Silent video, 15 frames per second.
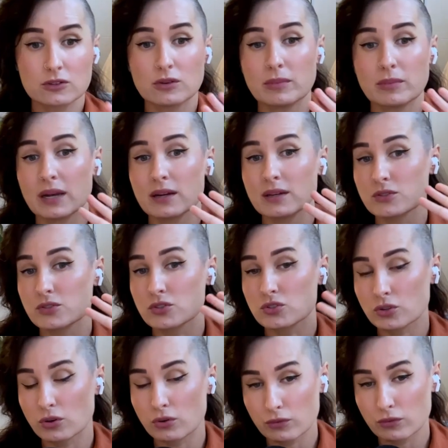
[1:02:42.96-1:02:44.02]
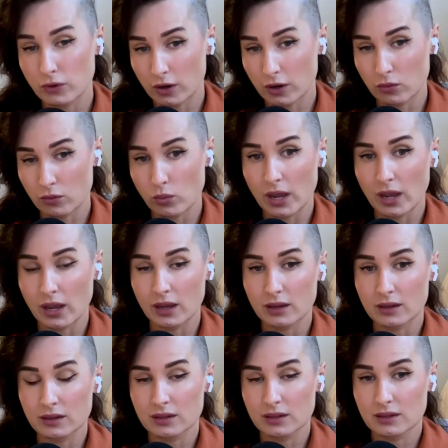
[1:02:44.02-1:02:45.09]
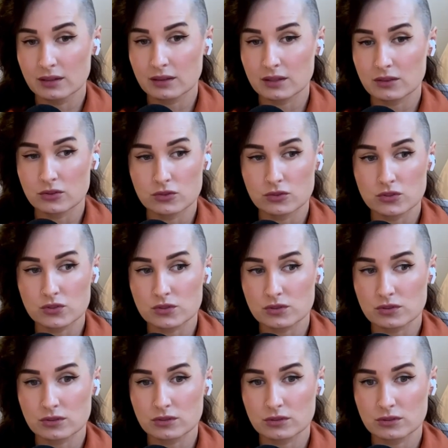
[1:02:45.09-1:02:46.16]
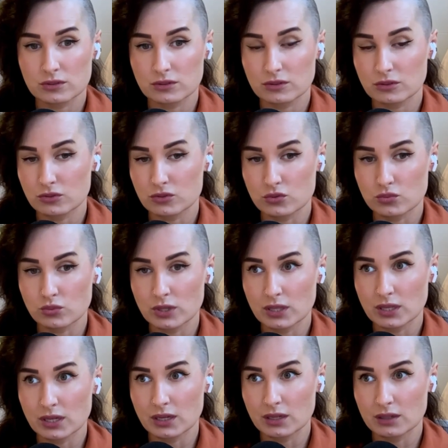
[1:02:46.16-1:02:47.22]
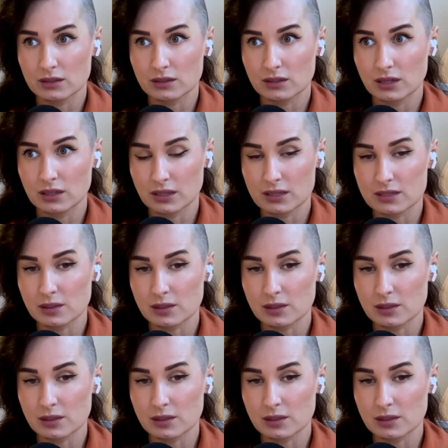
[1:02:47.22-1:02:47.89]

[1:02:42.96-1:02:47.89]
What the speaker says: mind is so far away that there's really, unless I'm